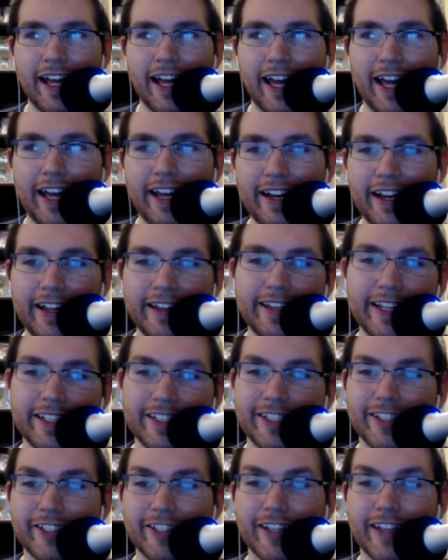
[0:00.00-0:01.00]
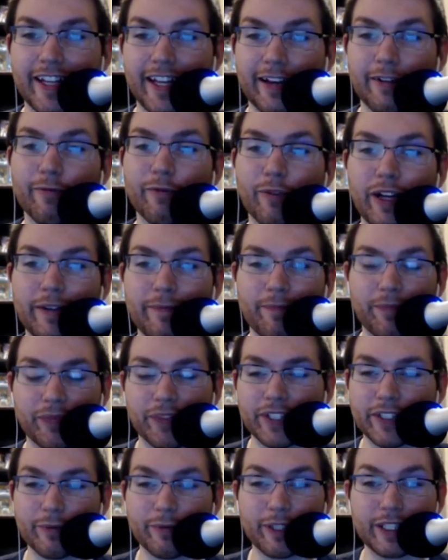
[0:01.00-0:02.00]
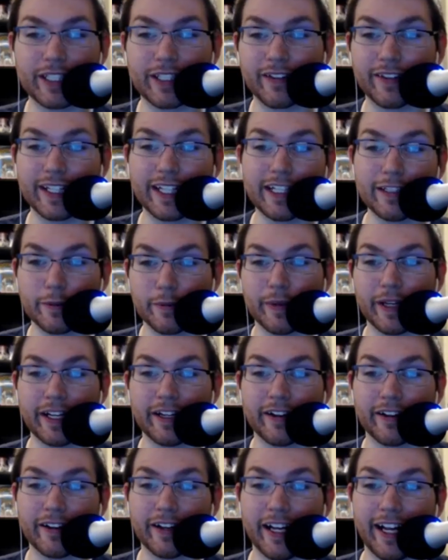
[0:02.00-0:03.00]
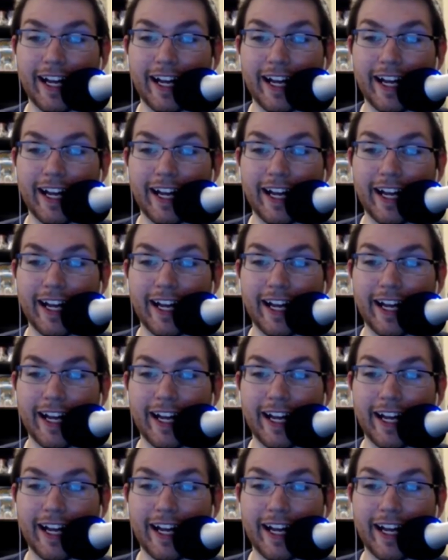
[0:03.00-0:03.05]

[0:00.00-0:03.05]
And and that's just the thing. When when something gets bigger,